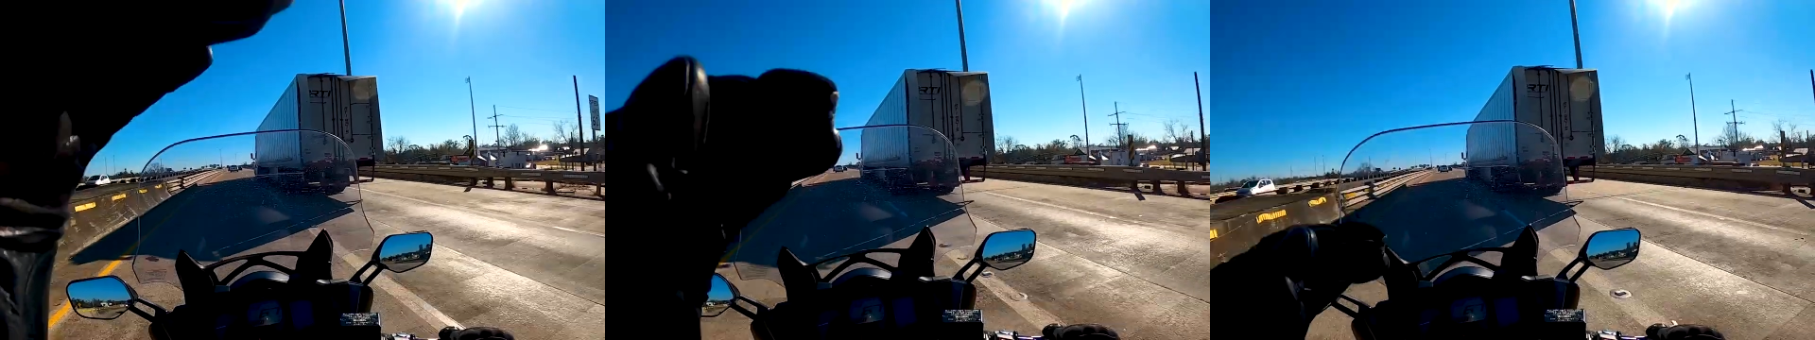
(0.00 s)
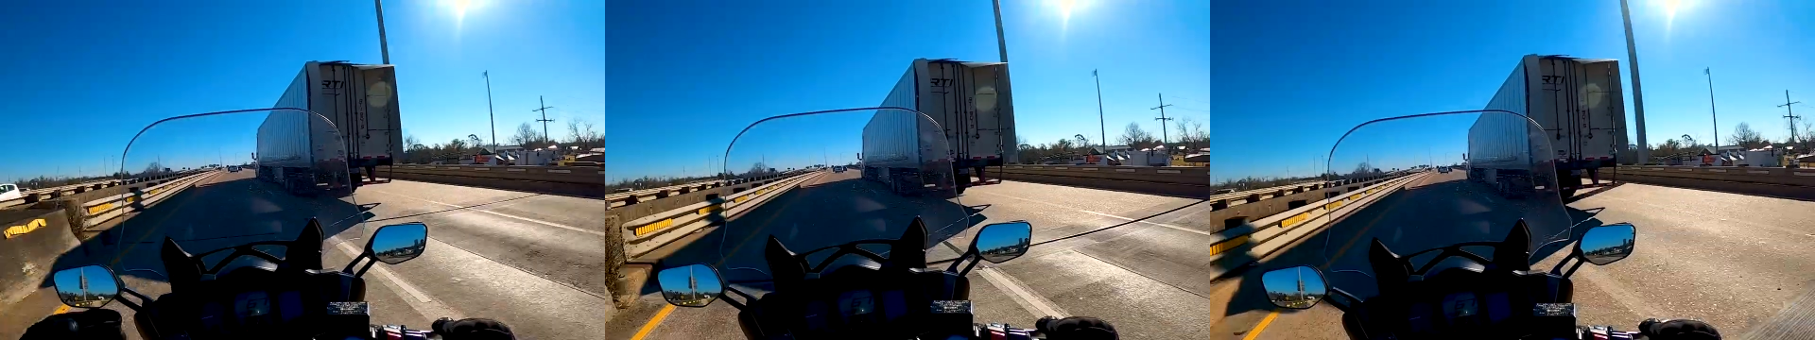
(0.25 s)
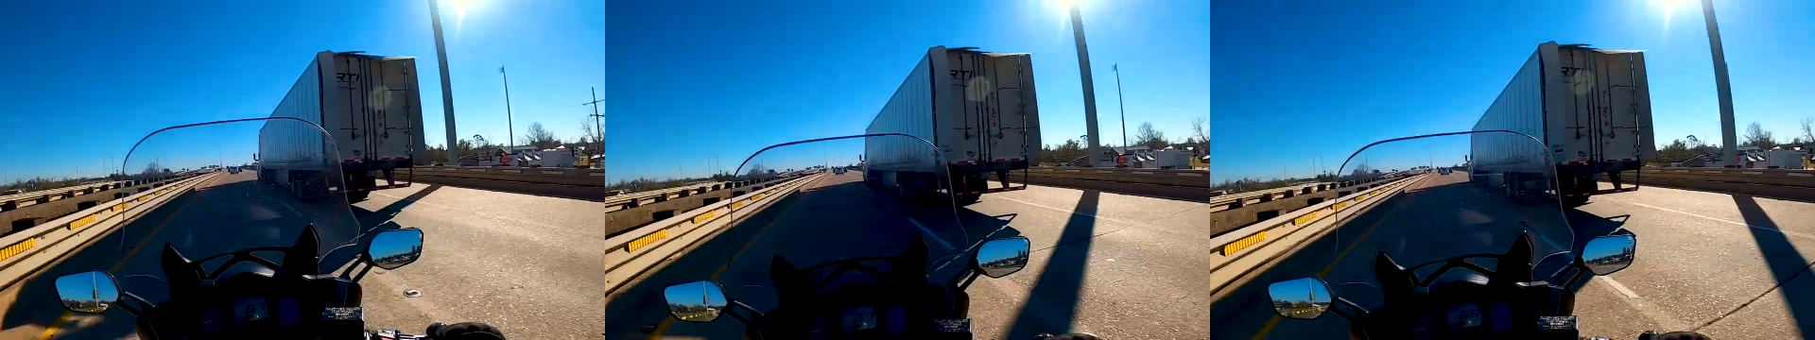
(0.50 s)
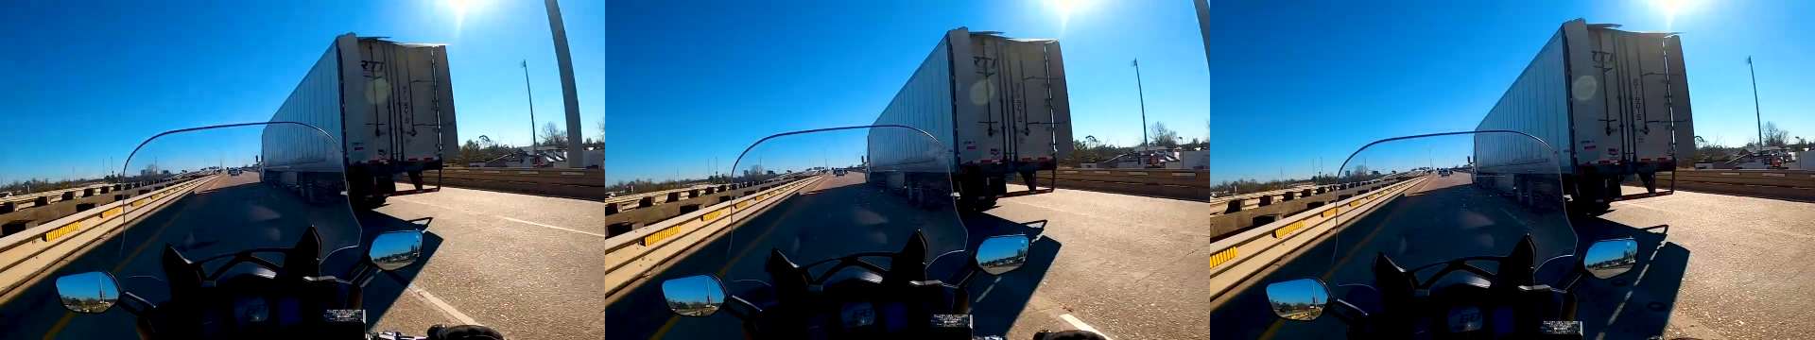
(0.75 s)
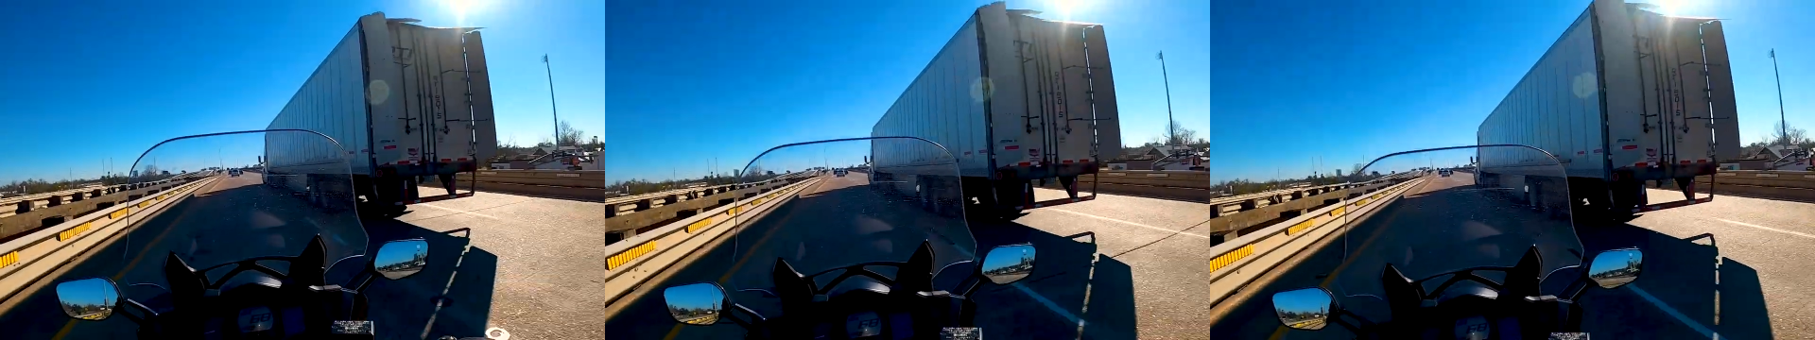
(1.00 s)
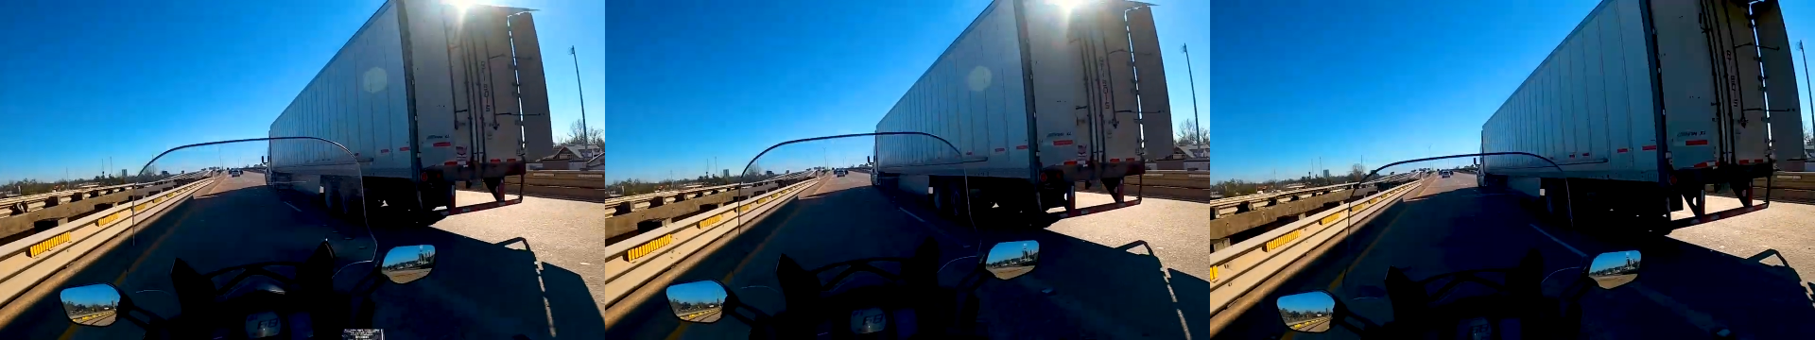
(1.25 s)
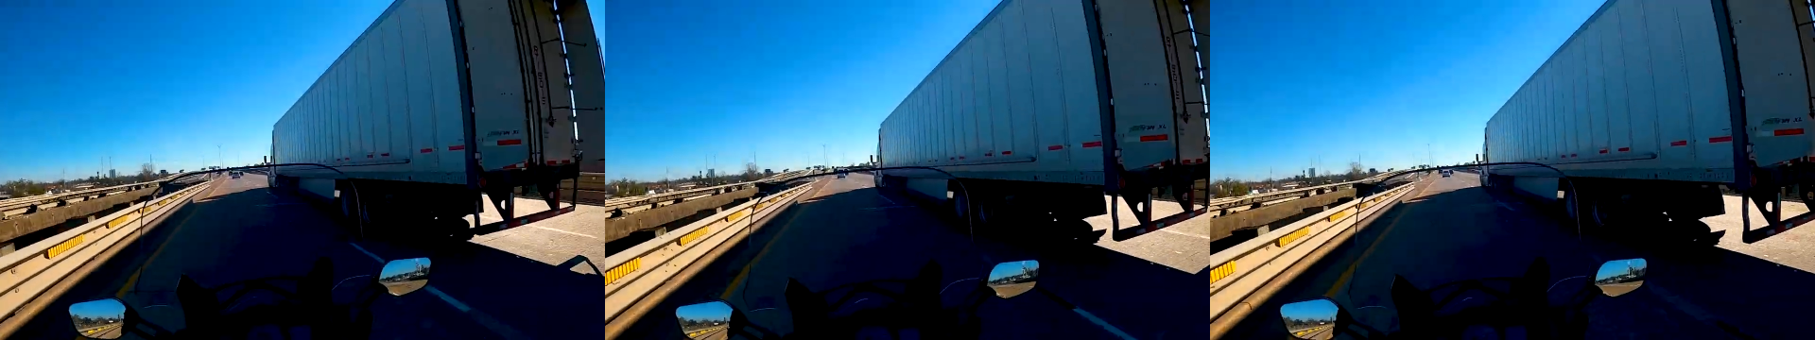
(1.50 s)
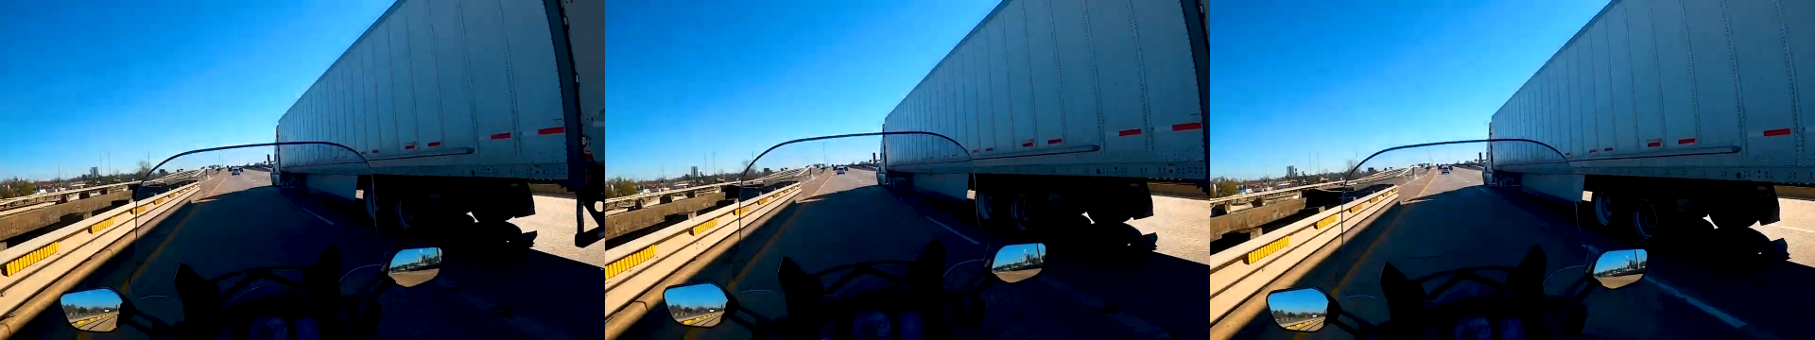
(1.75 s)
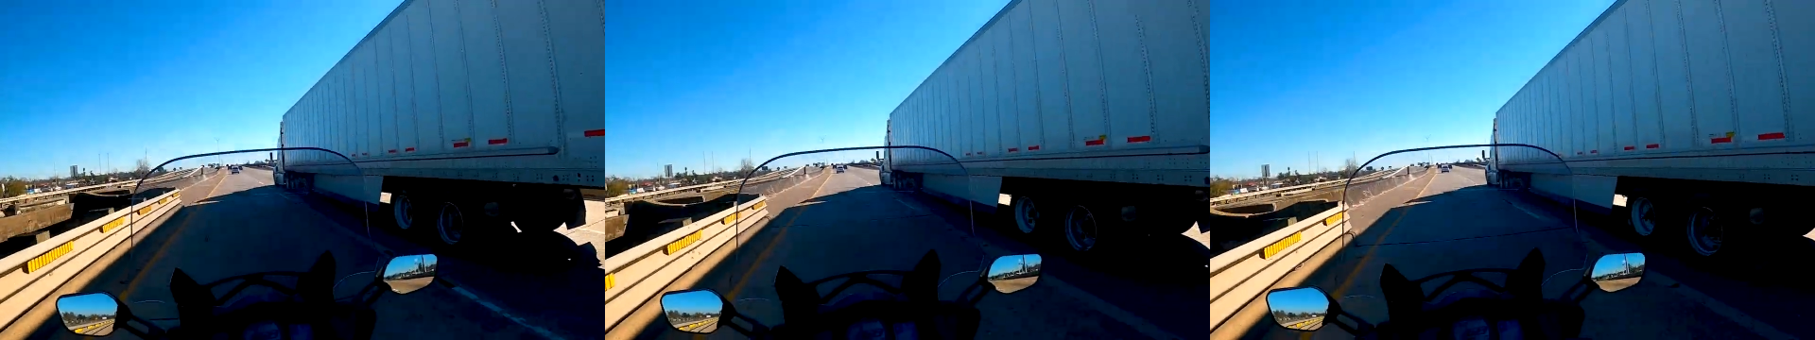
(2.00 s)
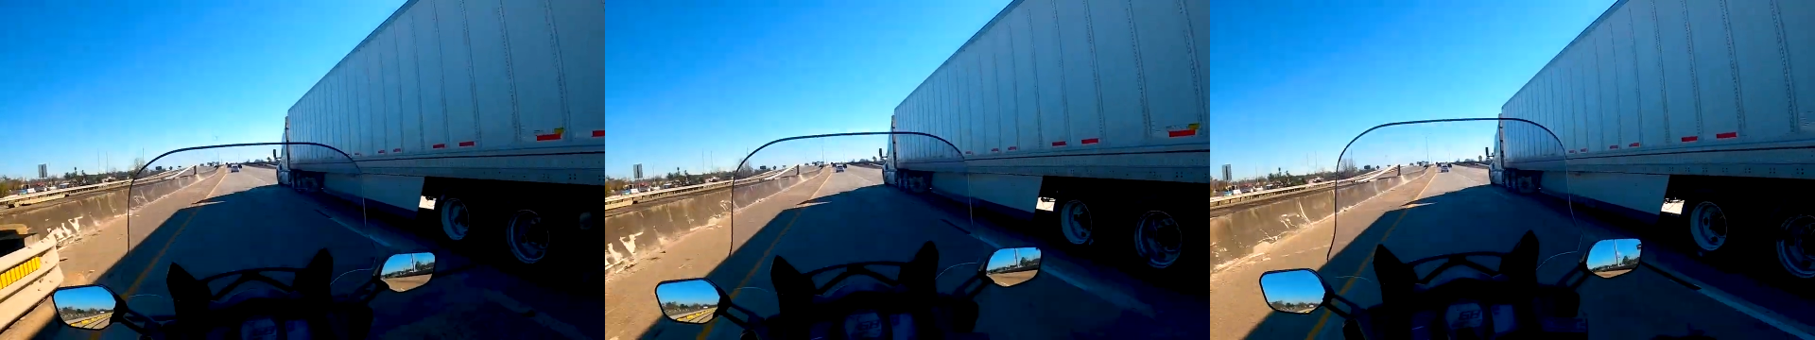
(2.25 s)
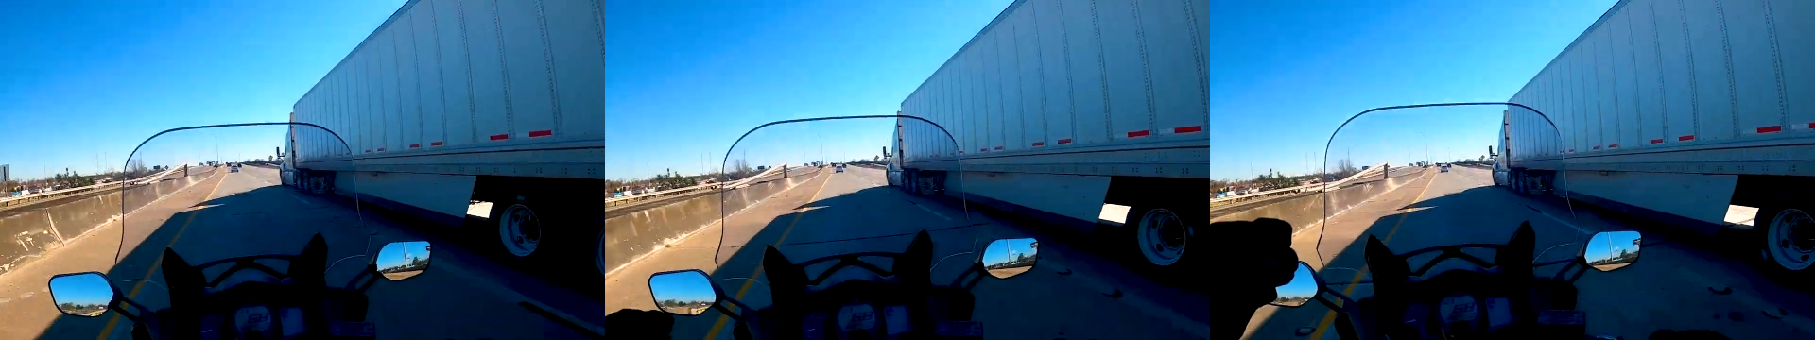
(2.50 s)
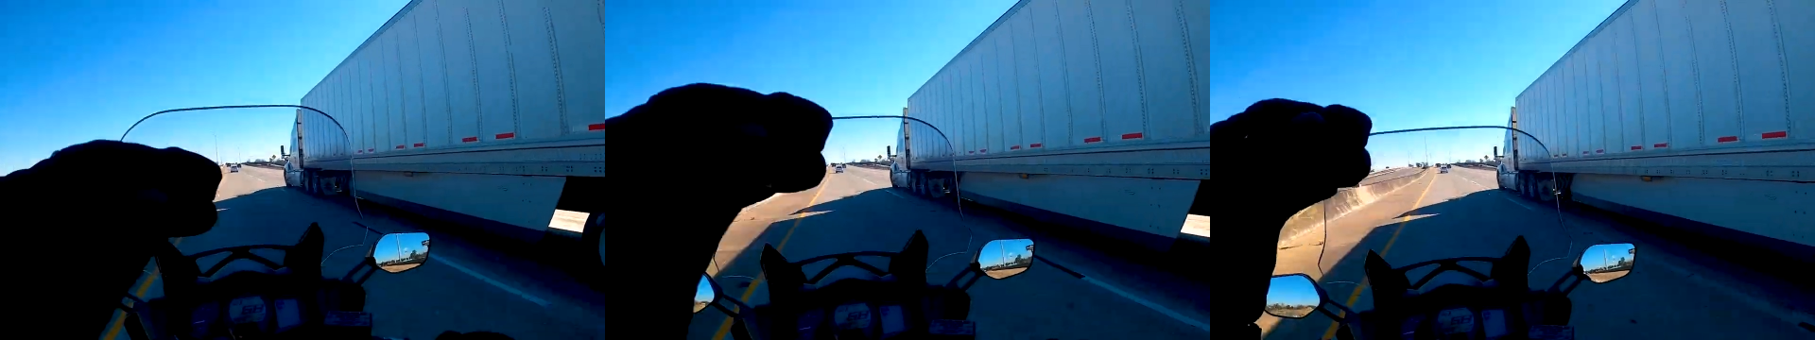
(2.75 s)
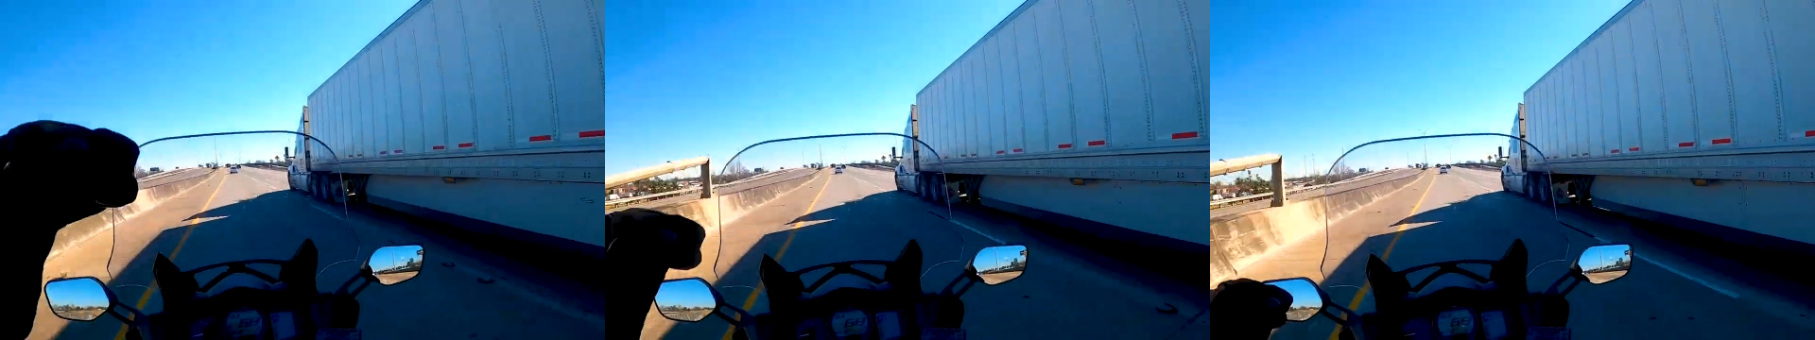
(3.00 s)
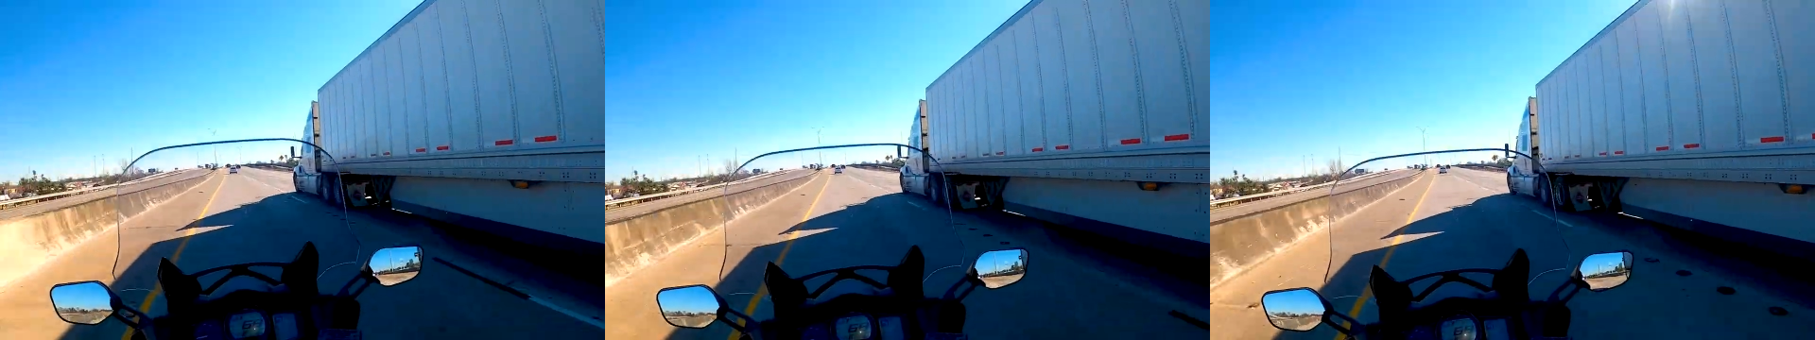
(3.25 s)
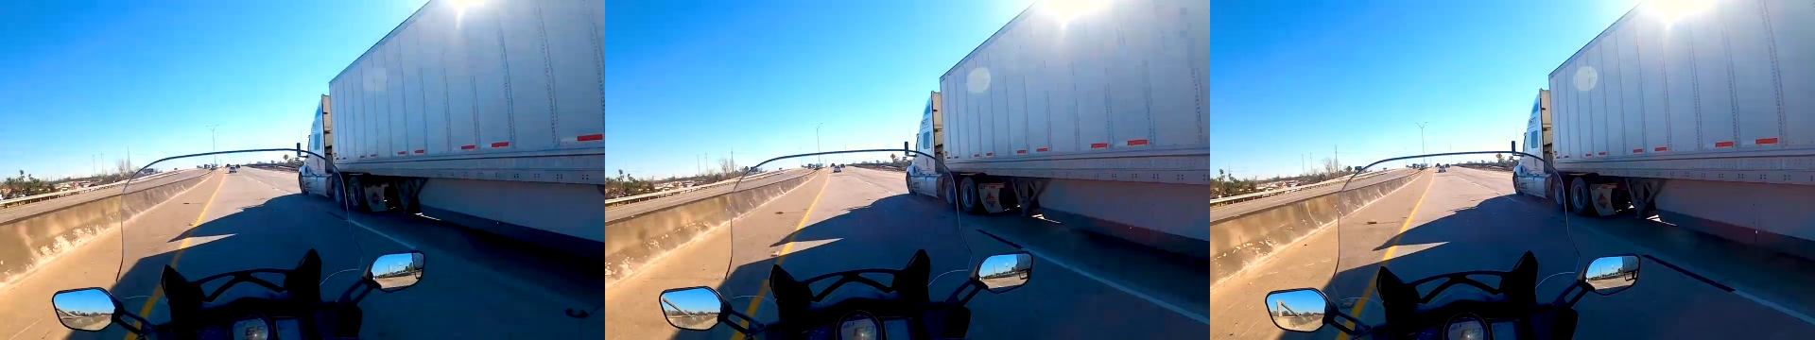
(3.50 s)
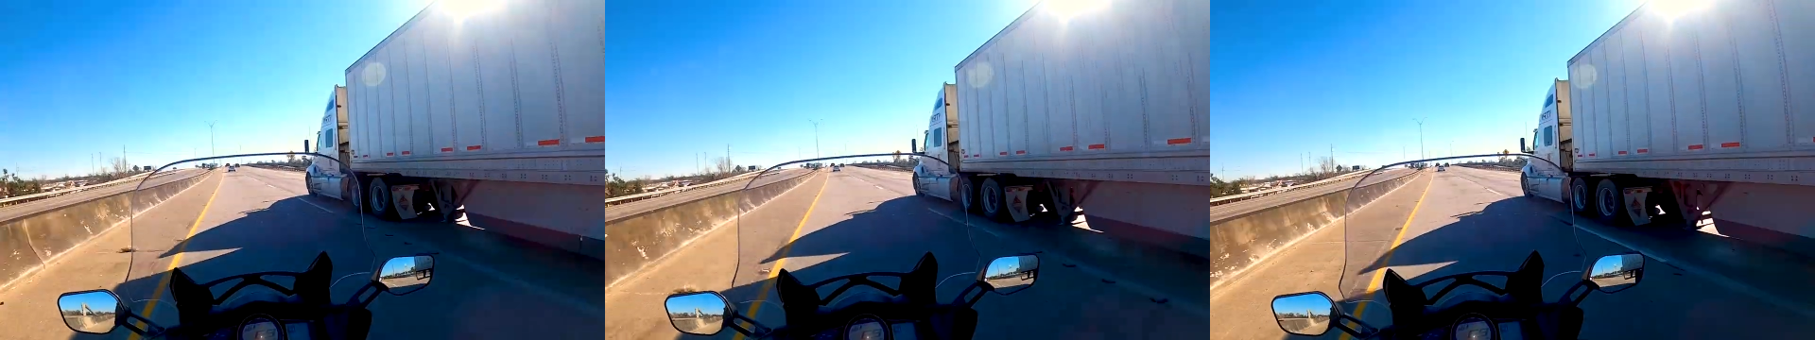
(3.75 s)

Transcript: Nobody's mouth can be seen.